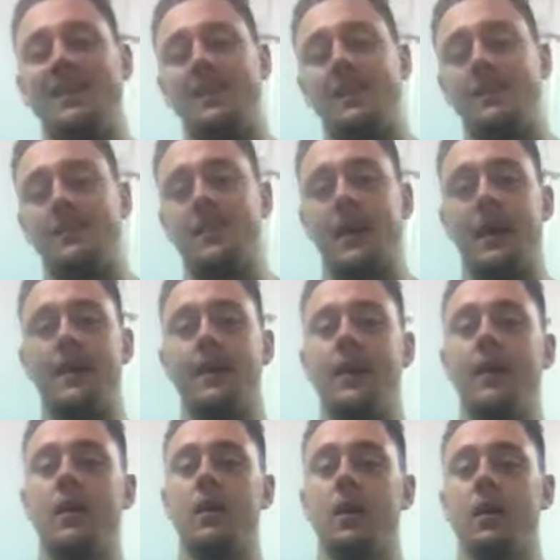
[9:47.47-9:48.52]
In saying
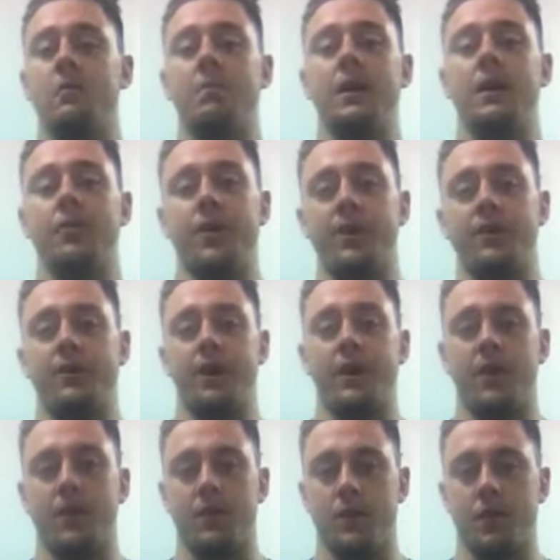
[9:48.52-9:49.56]
that, be ready for
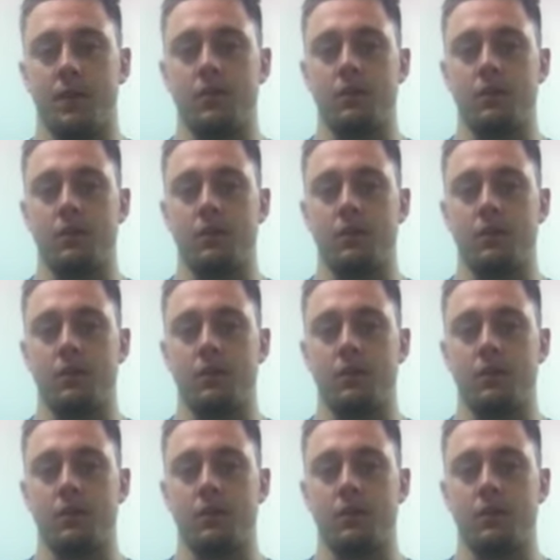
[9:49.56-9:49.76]
anything.